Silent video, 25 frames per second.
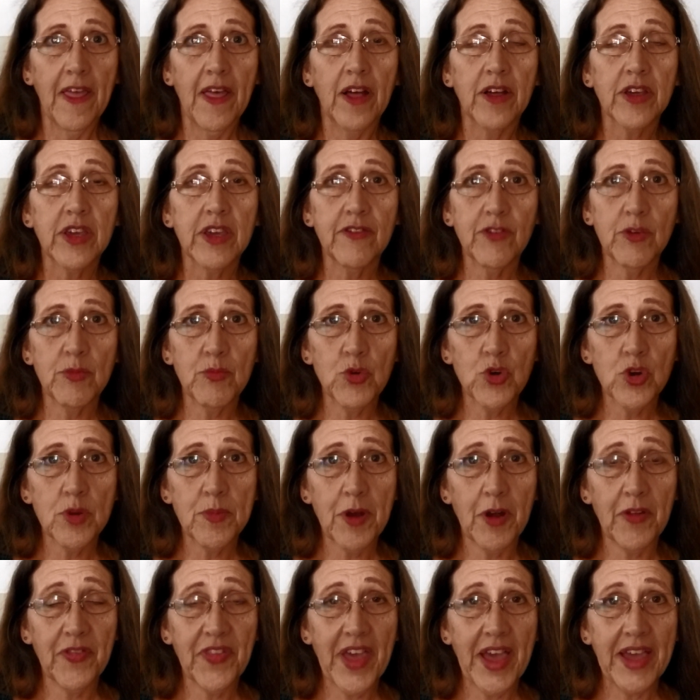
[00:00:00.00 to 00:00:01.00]
I'll give you more
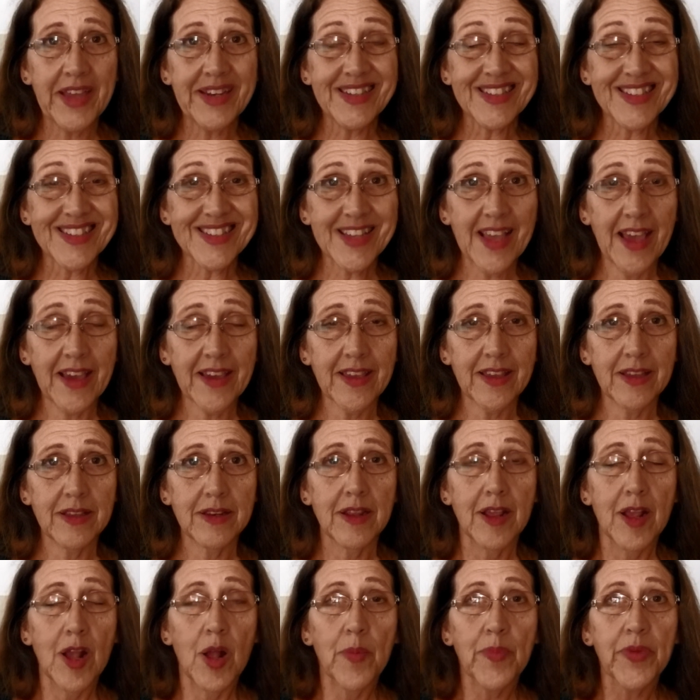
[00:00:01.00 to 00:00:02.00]
about that in a
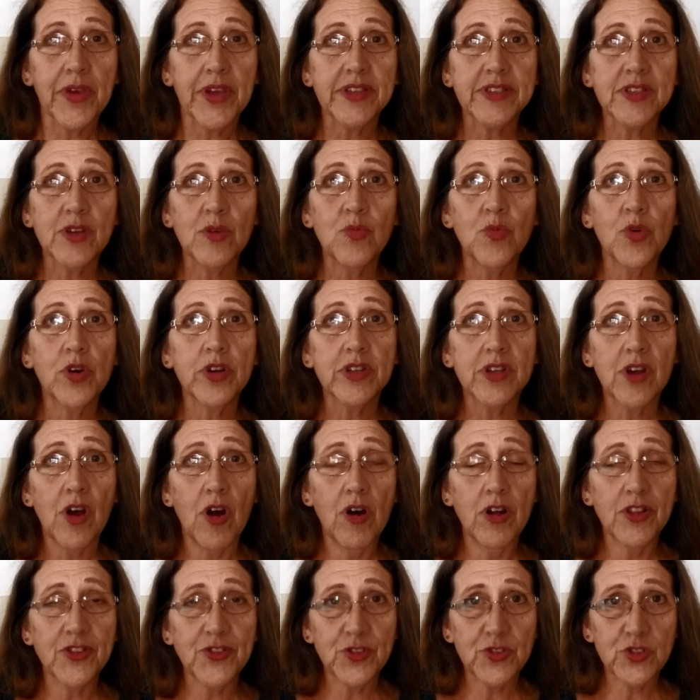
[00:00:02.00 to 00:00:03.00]
second because I want to
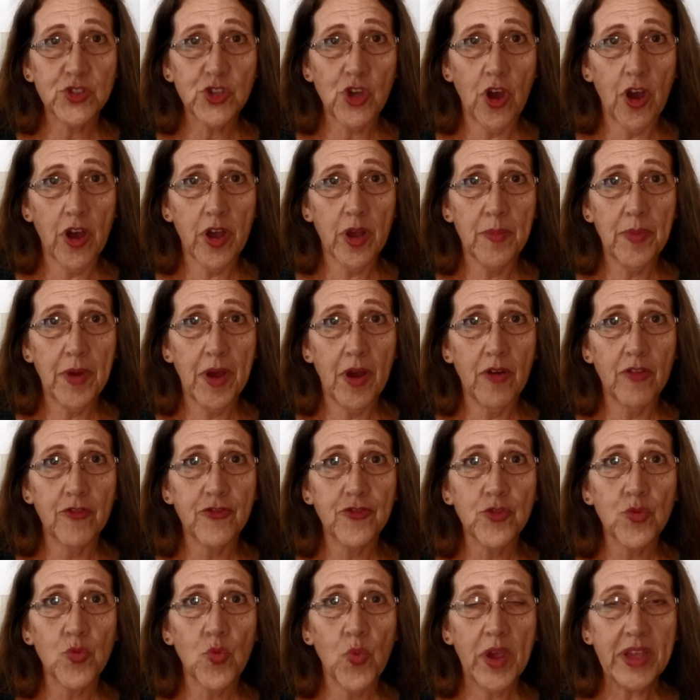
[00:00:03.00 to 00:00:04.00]
also talk
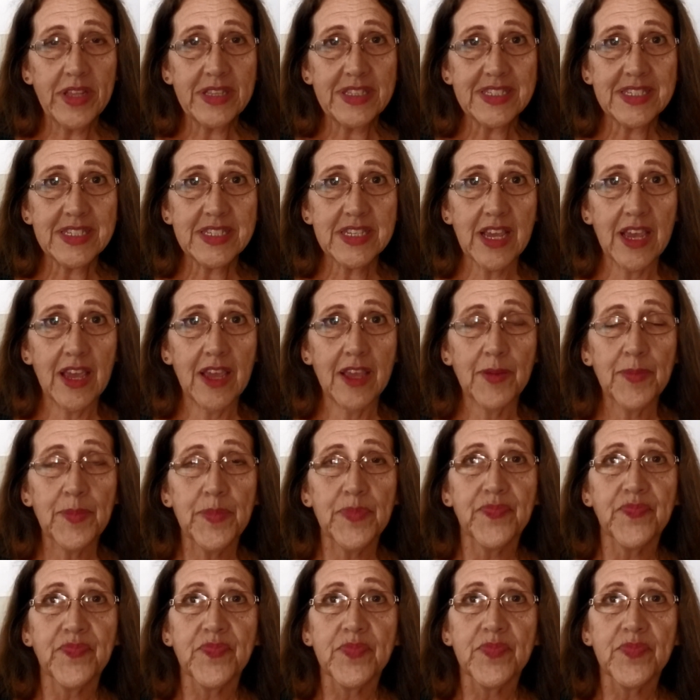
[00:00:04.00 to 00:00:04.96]
about for Wednesday,